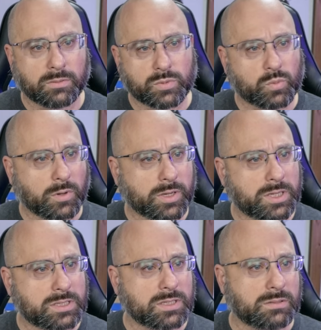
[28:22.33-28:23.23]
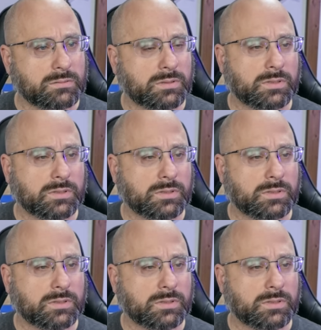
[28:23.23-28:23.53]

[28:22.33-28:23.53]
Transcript: It was working too.